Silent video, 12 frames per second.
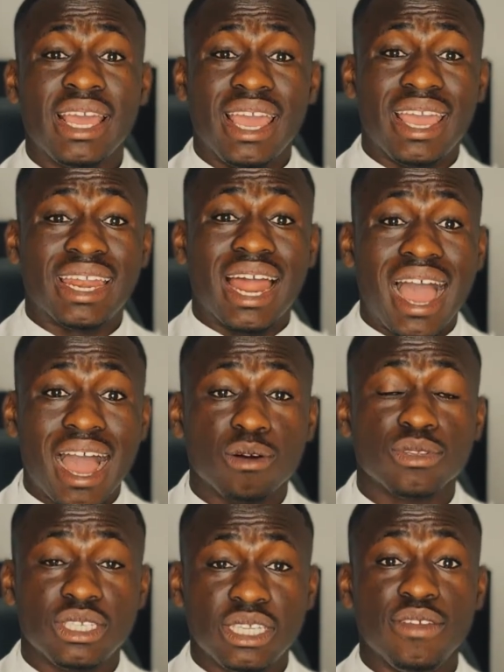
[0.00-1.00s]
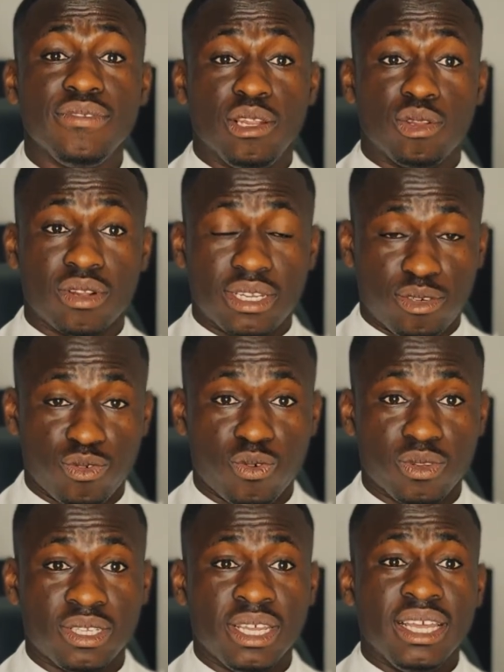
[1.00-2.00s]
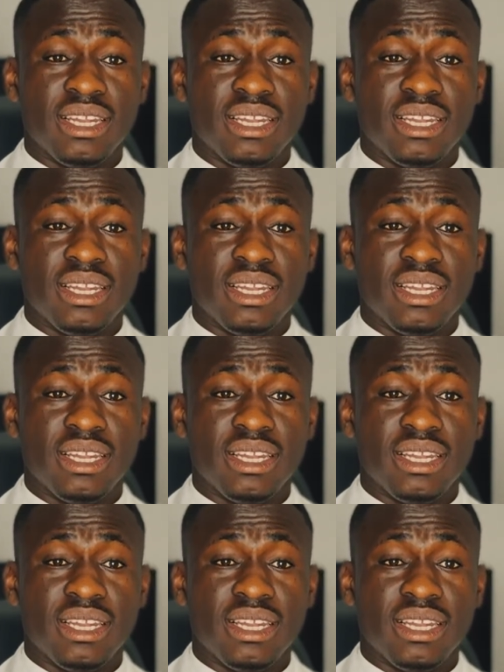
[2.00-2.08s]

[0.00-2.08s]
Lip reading: and how safe they thought it was.